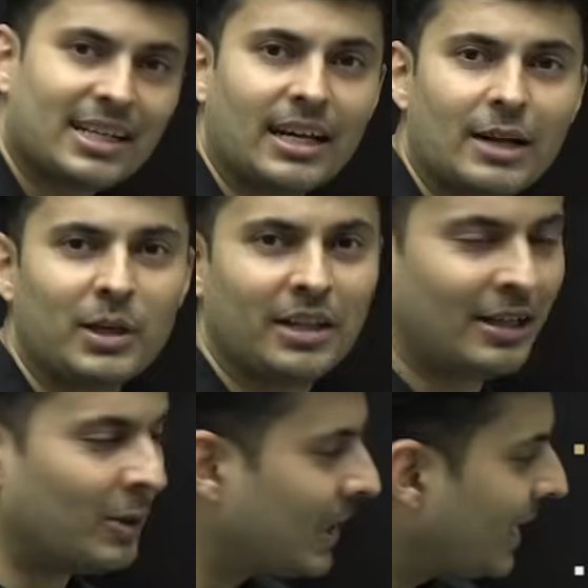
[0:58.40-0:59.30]
that like button
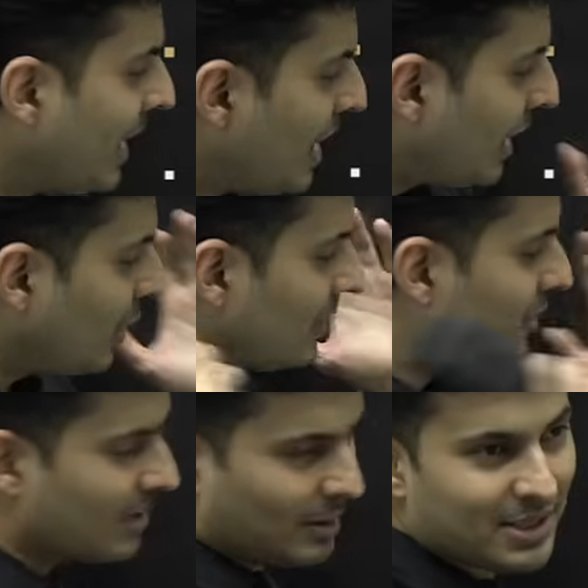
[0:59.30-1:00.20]
down there and also
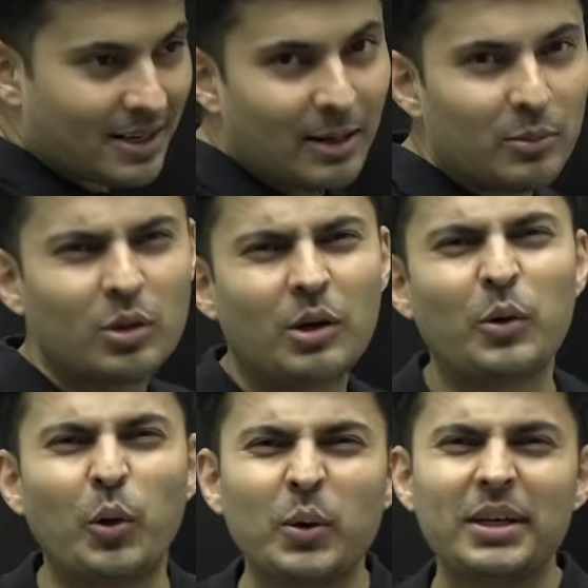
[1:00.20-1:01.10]
subscribe to the
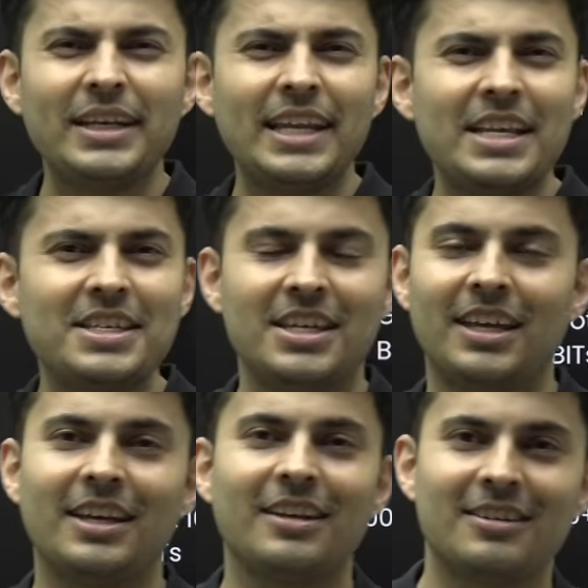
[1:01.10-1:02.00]
only
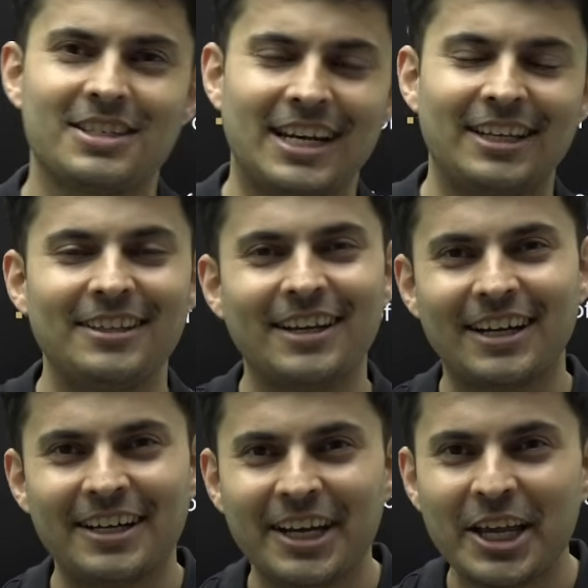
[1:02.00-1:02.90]
JEE English channel in the
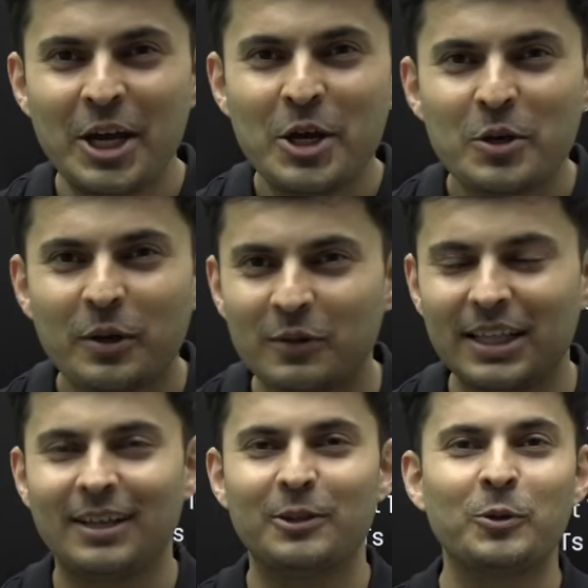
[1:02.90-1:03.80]
country your
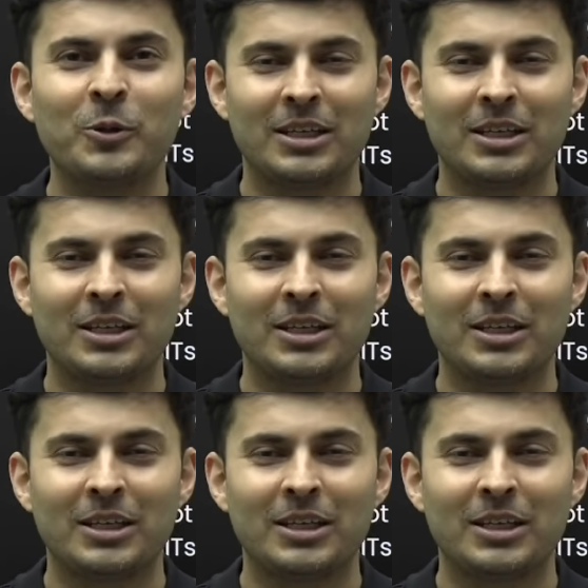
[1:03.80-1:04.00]
Vedantu